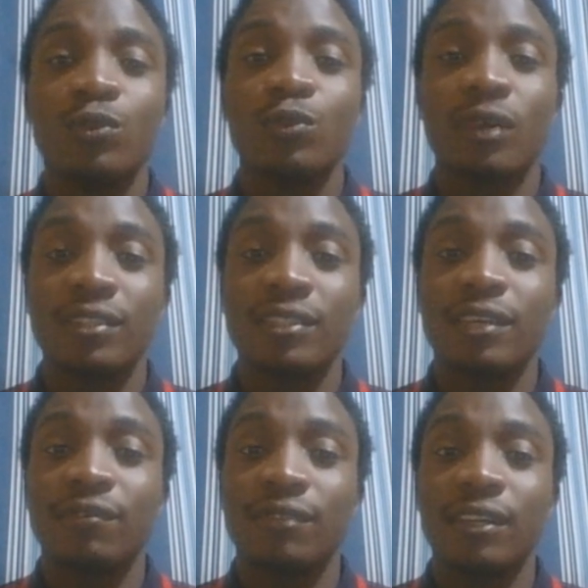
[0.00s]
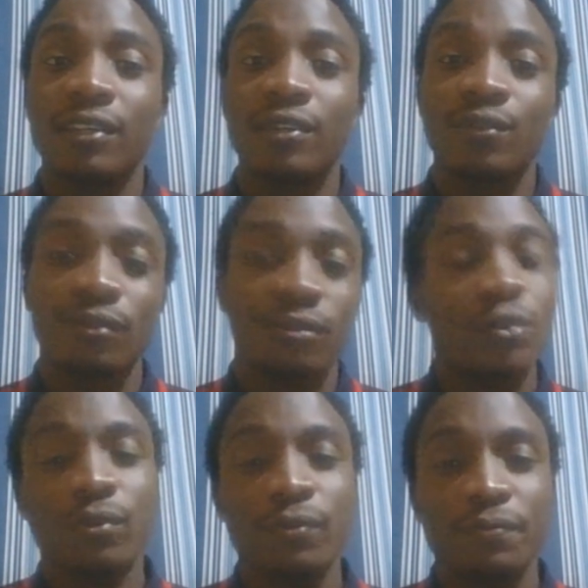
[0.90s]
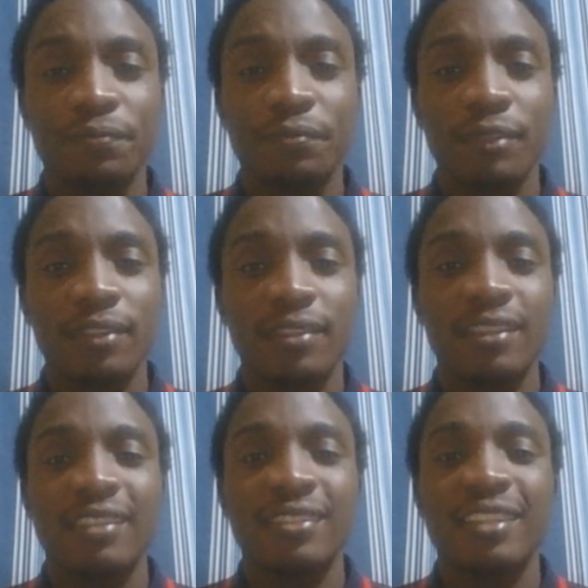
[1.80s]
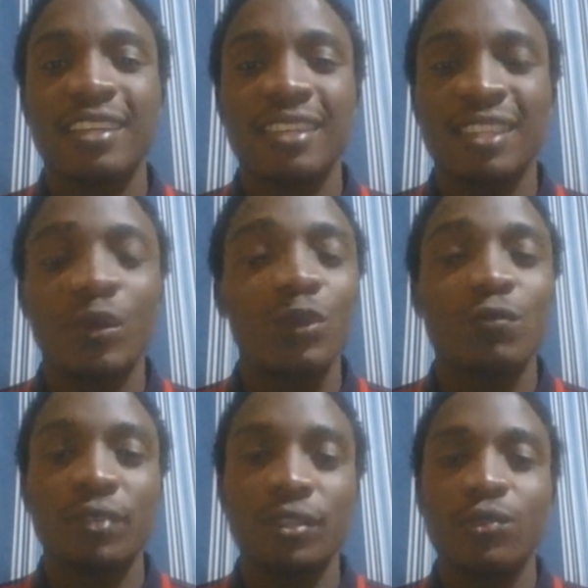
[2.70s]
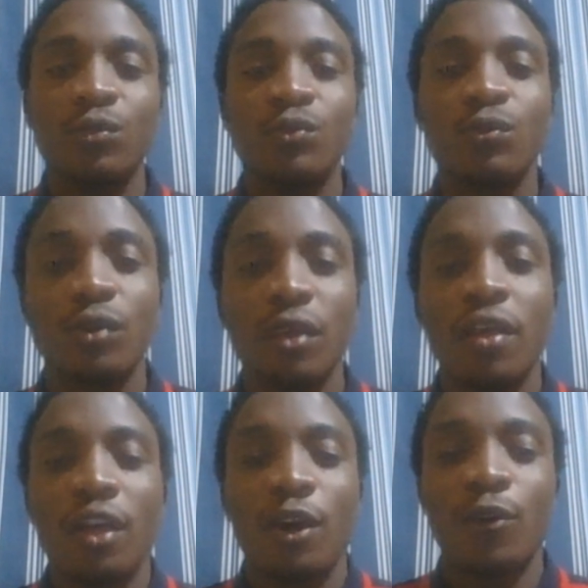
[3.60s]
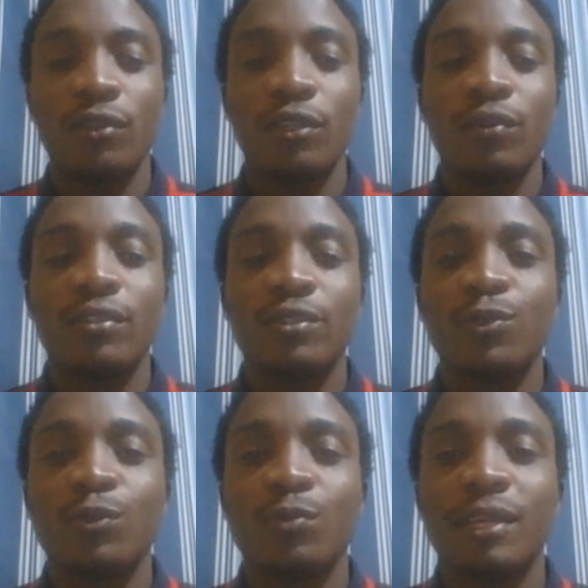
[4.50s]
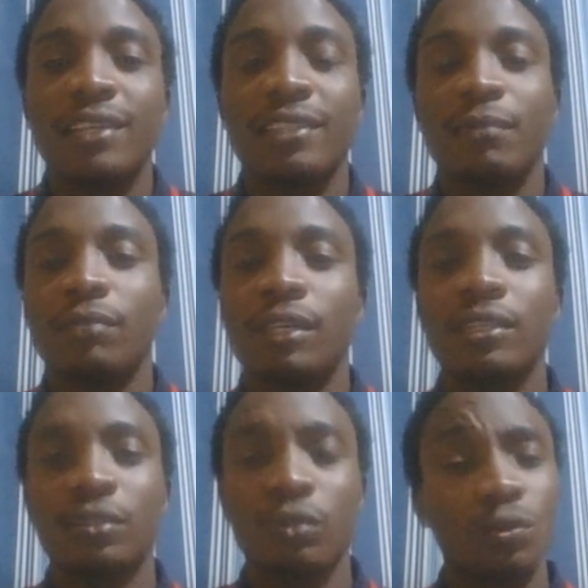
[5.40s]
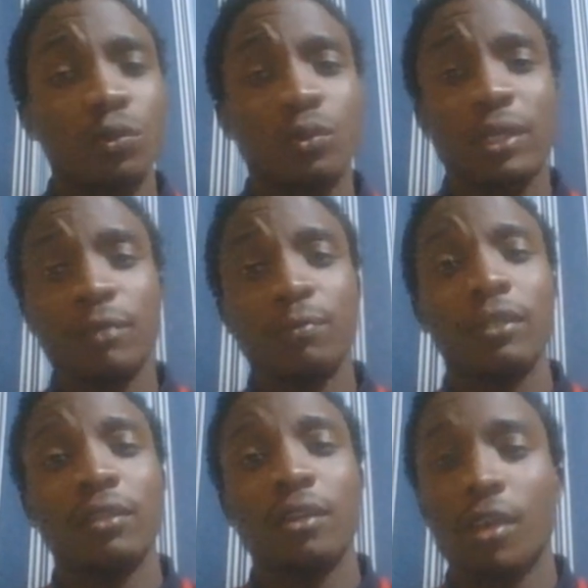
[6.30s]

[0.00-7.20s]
want you as their friend, or no, that's like they want to friend zone you, or they want you to be like their brother. Don't do that, man.